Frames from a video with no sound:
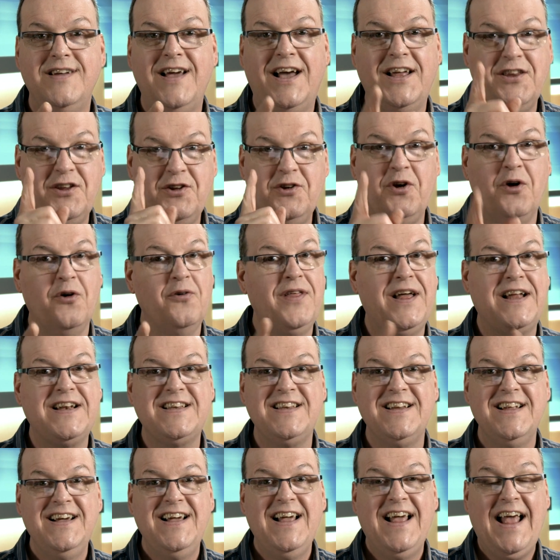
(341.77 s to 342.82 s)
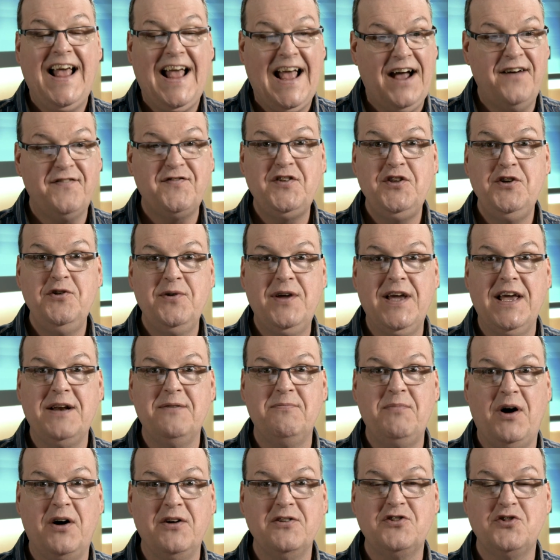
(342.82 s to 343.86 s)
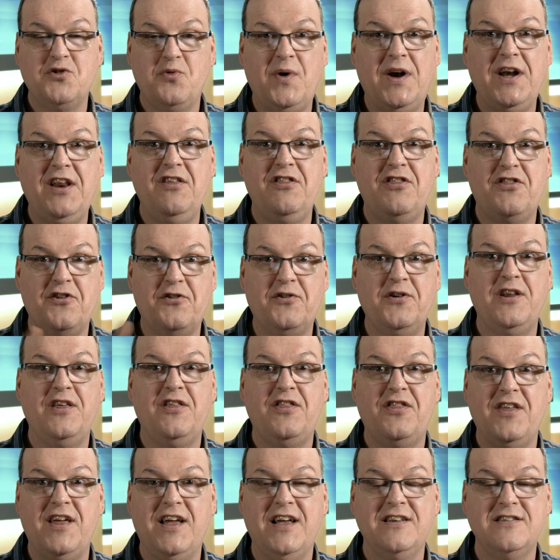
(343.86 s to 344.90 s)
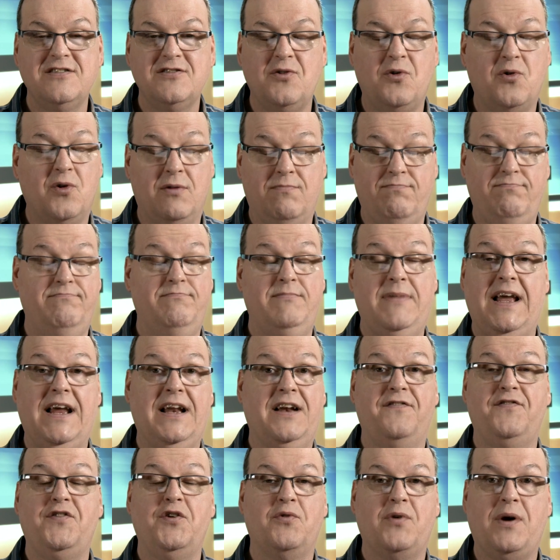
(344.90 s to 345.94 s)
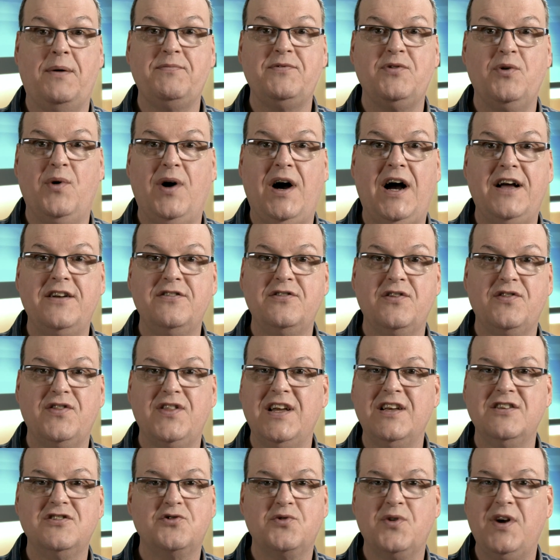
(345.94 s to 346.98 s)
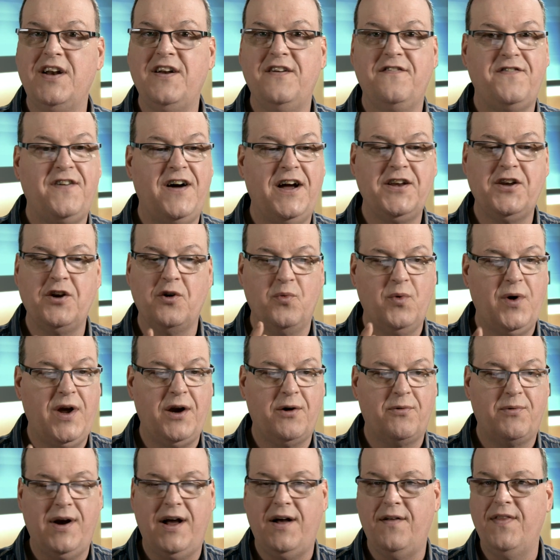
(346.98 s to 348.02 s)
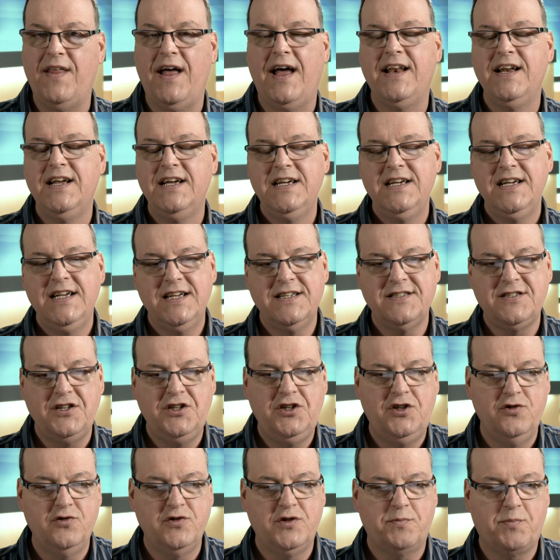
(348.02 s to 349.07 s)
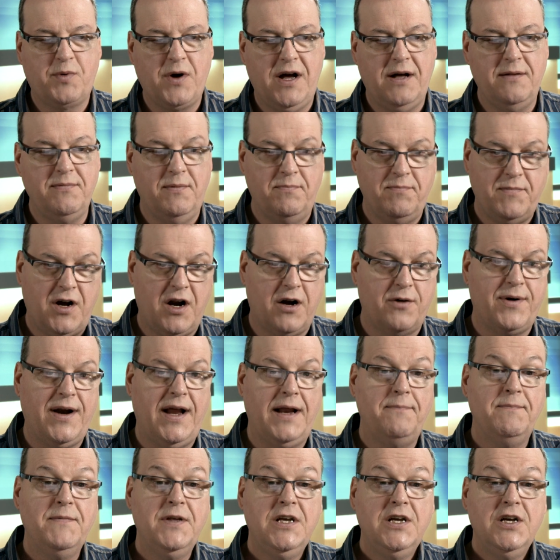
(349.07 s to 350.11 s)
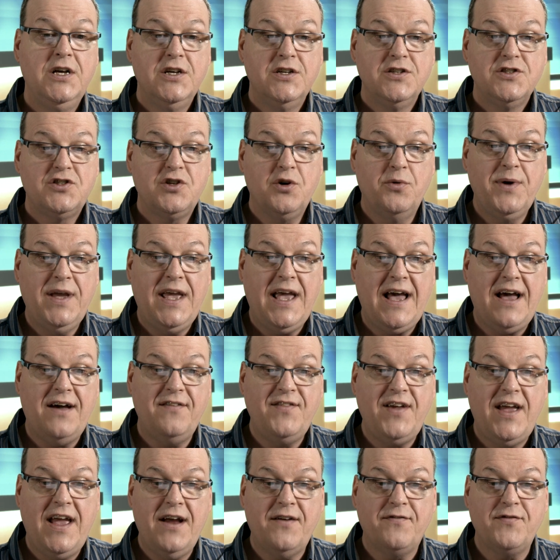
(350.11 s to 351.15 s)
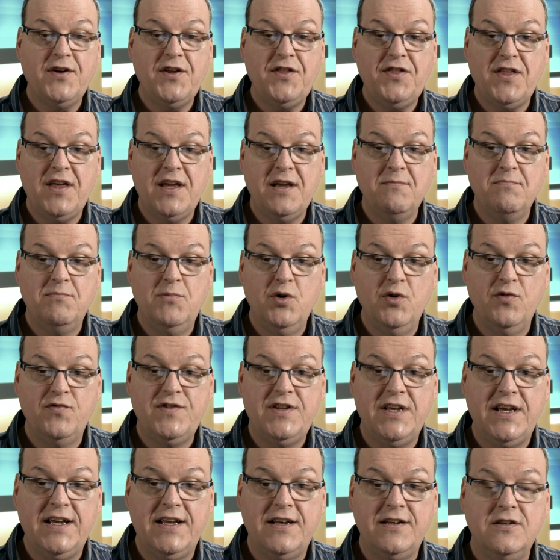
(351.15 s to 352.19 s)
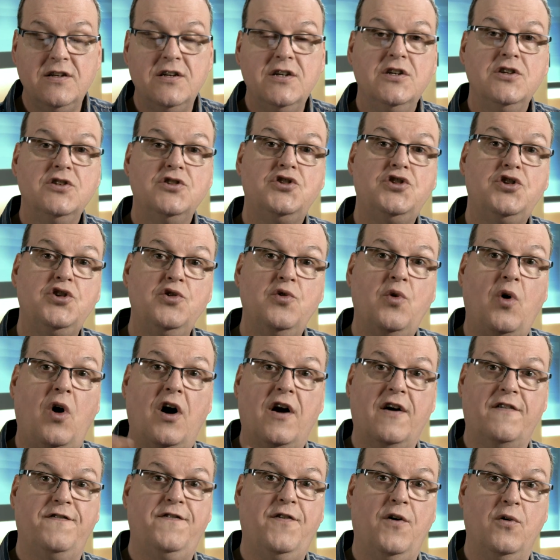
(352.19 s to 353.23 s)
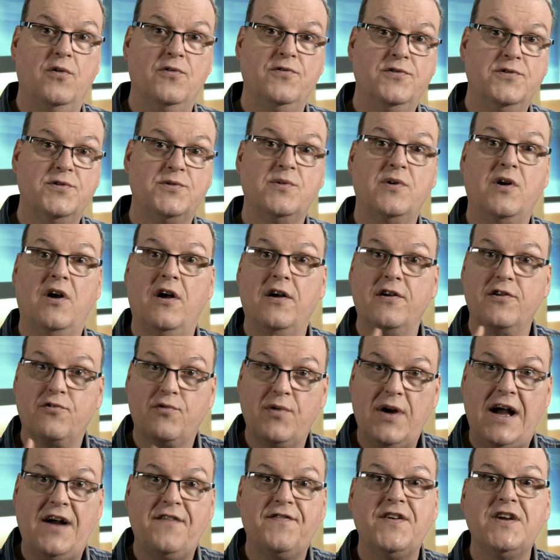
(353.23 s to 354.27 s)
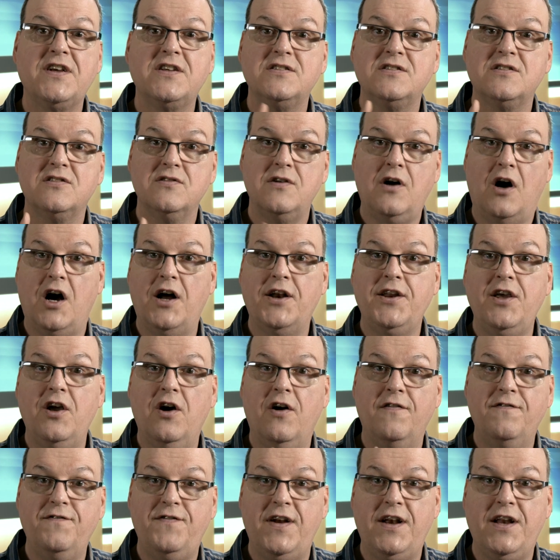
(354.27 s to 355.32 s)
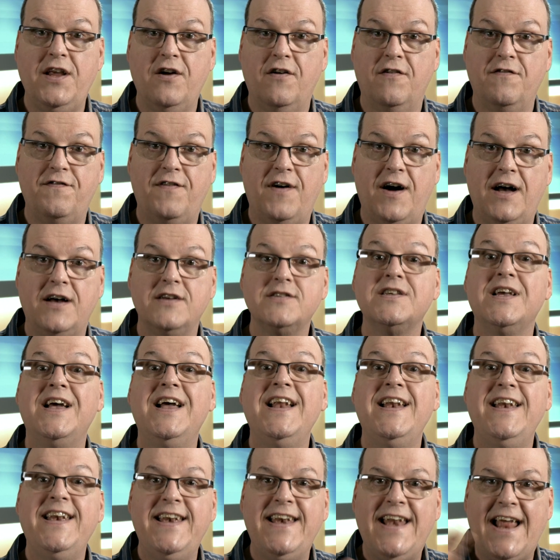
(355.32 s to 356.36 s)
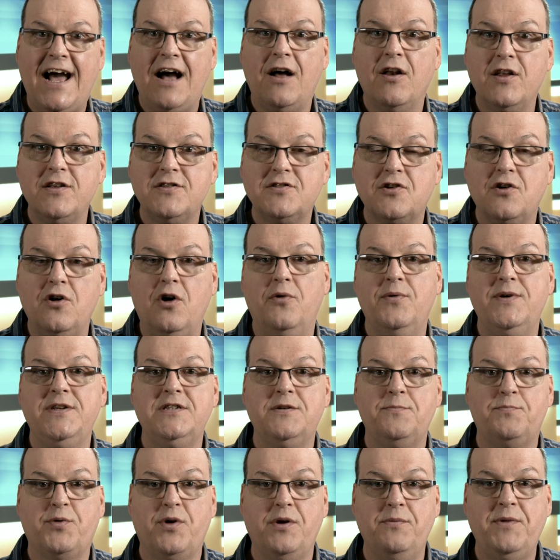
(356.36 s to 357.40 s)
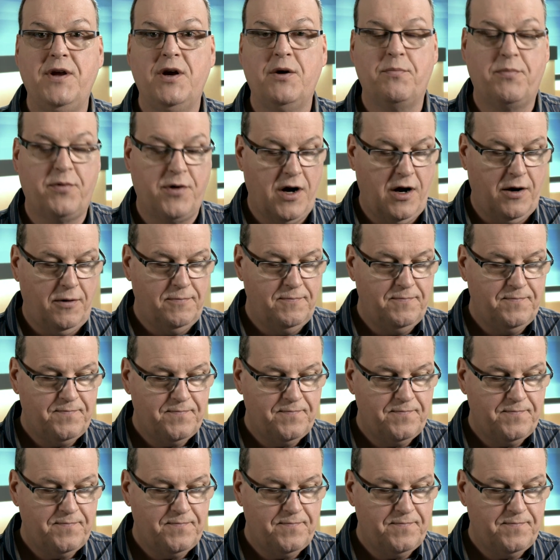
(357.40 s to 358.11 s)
And you know that after you get about twenty, thirty things, or man, if you're up to one hundred things, trying to find your way around that is a huge problem. All right, so we have everything moved in to our folders. We have our graphics, audio, video files. Now let's go into Premiere Pro.